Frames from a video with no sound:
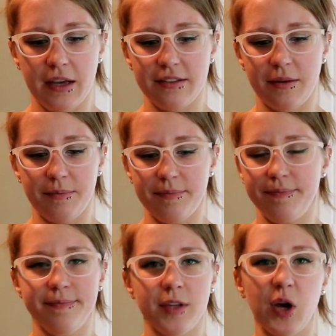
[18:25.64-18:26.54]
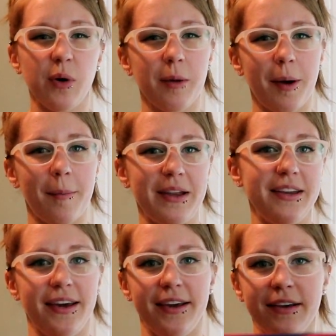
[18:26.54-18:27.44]
as I'm going about
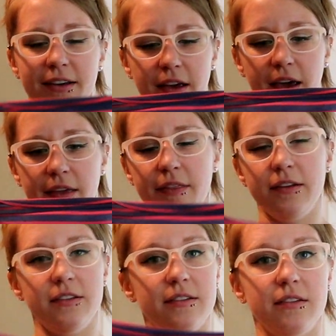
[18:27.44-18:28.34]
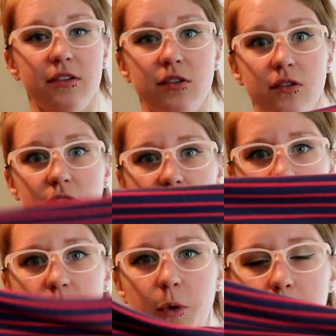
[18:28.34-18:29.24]
my day, and this
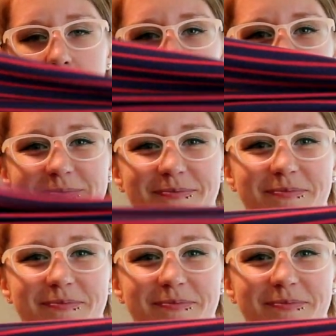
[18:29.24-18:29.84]
certainly won't be.